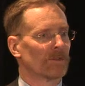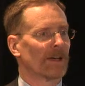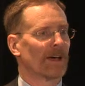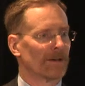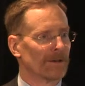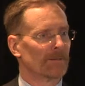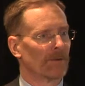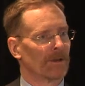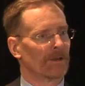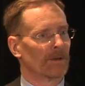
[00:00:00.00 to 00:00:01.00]
they are heated
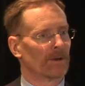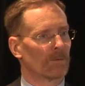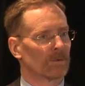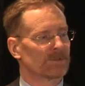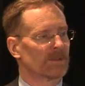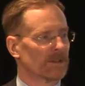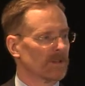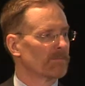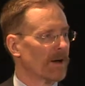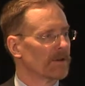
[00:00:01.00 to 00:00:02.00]
by heating hot water, so the
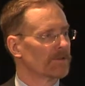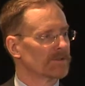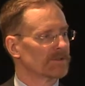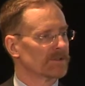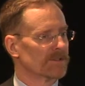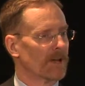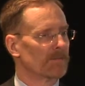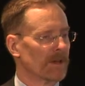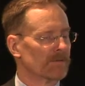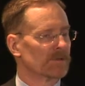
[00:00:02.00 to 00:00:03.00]
componentry is the
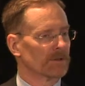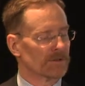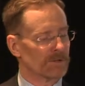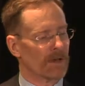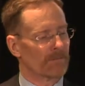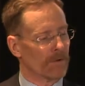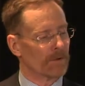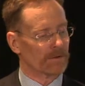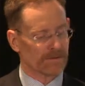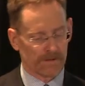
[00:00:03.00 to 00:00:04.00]
same. You have chillers, you have
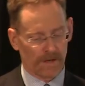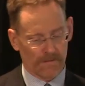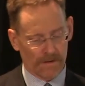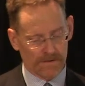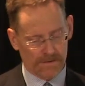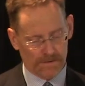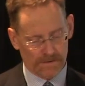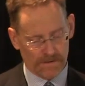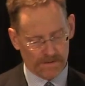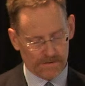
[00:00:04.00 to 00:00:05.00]
boilers, you have those sorts
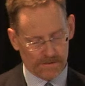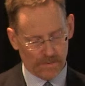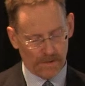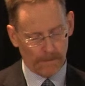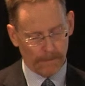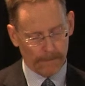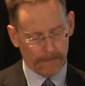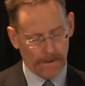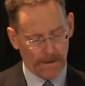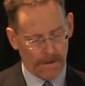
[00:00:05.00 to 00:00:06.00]
of things as well.
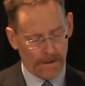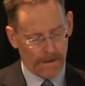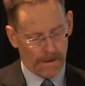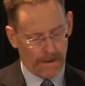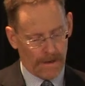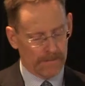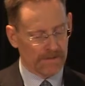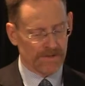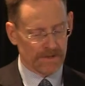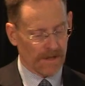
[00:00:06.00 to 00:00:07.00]

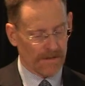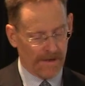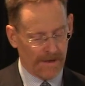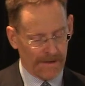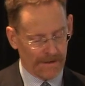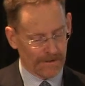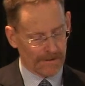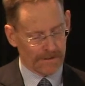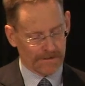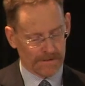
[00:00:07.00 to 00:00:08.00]
You still have air handling
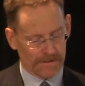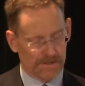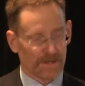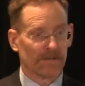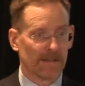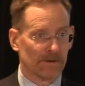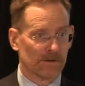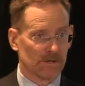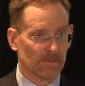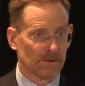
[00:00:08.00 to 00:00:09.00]
units, you still have an air
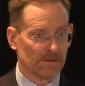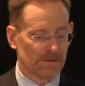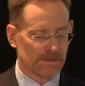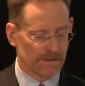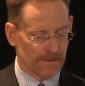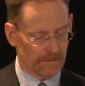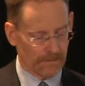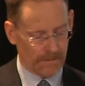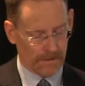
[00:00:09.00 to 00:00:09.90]
distribution system,